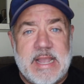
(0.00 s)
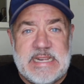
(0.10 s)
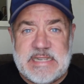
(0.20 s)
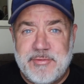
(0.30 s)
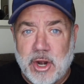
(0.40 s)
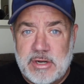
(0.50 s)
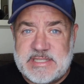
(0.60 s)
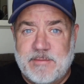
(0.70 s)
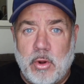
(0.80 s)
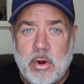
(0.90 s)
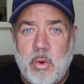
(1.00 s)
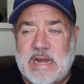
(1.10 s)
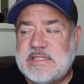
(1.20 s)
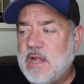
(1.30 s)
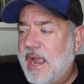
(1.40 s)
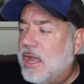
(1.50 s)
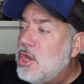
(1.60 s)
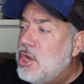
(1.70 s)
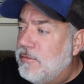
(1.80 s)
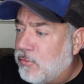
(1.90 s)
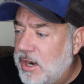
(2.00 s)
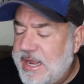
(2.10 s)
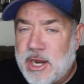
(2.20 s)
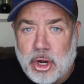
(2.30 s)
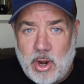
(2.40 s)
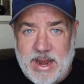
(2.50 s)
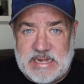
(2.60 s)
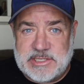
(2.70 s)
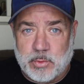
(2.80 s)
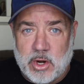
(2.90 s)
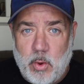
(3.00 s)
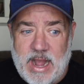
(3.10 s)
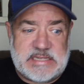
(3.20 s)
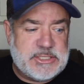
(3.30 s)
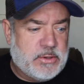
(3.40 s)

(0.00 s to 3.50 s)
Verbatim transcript: is that there are several requests like, for an earring is a request,